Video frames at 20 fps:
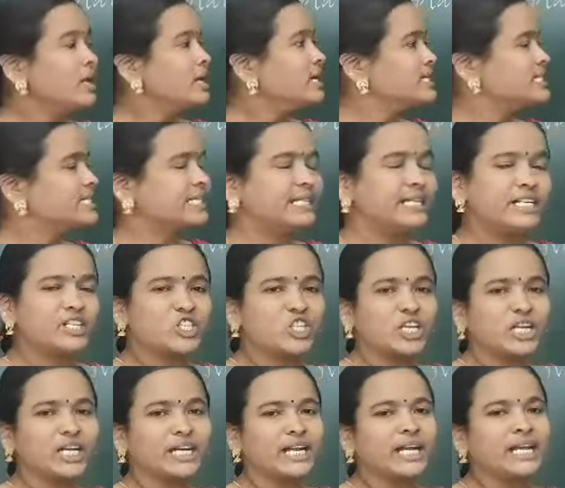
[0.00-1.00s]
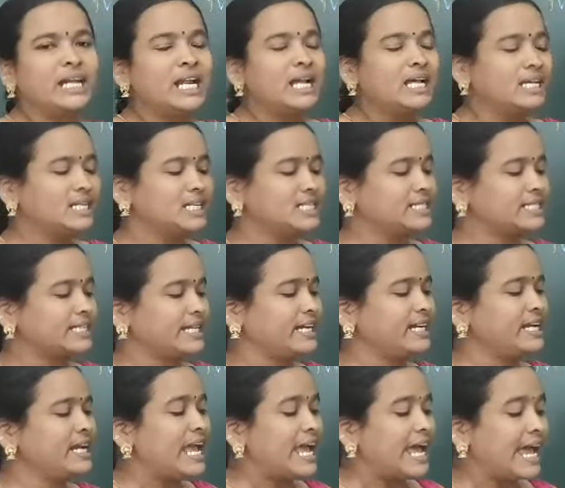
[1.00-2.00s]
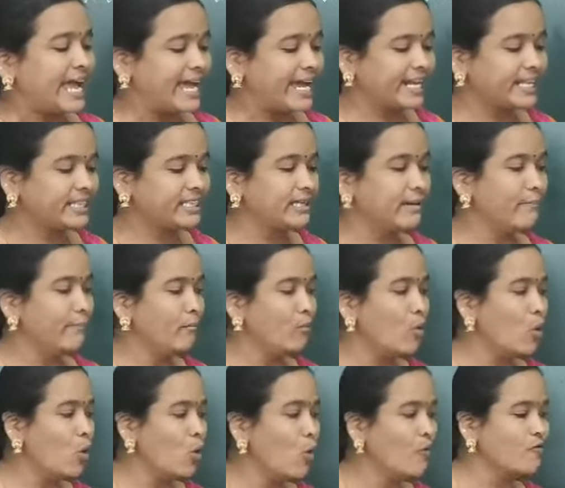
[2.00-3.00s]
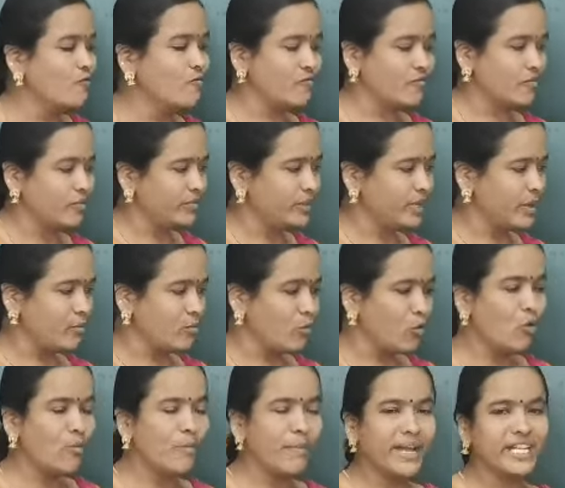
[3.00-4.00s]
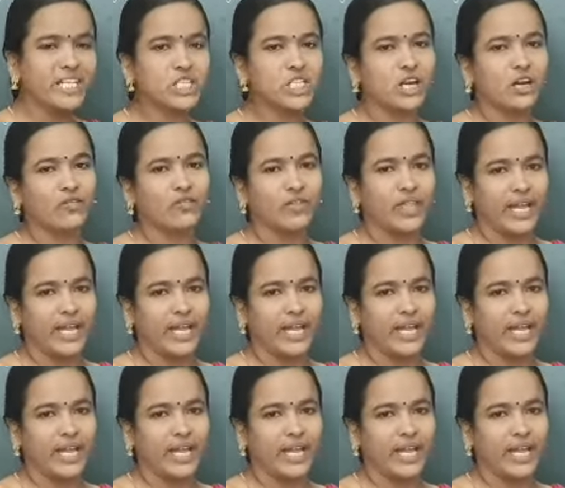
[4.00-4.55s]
Isn't it children? Listen, earth move. The movement of the